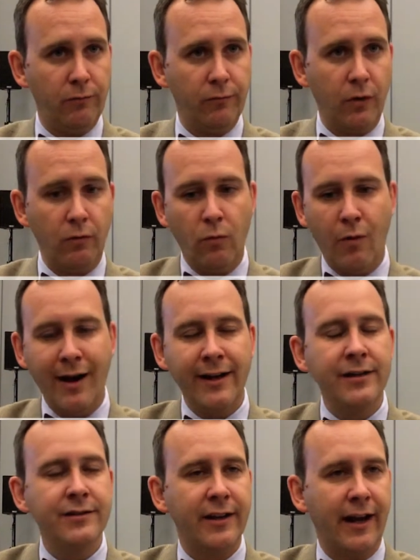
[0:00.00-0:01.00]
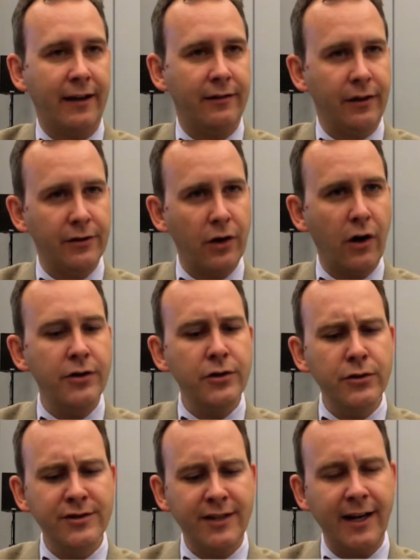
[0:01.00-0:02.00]
Well, why is that? And under,
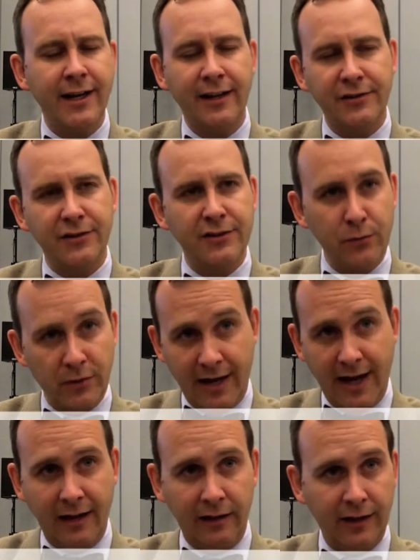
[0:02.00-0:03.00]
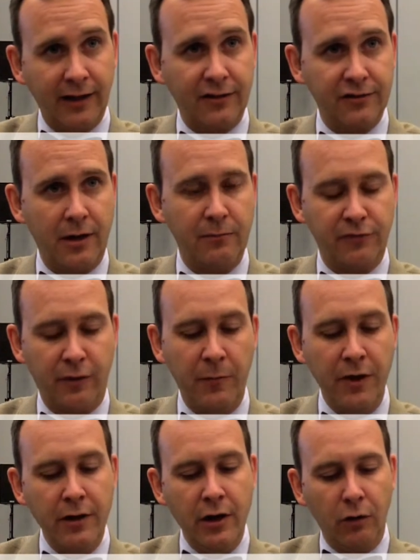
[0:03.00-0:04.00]
understanding, this, this is where the analytics come from,
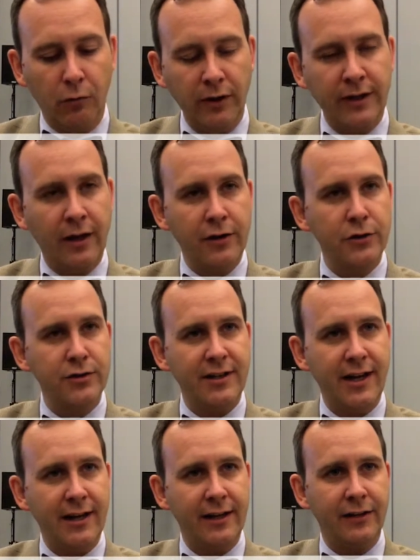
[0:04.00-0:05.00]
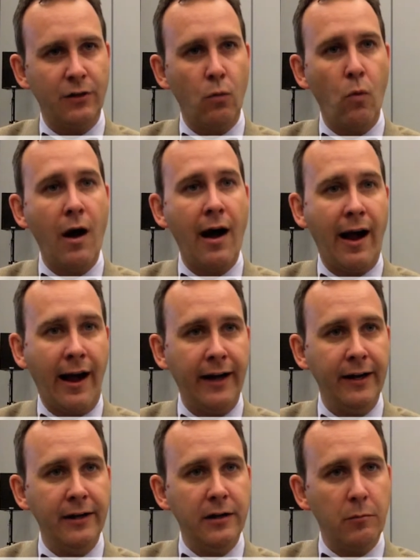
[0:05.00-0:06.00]
really understanding the why
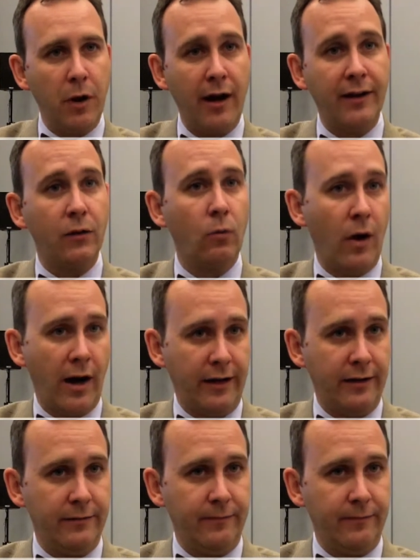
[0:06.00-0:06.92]
behind the what.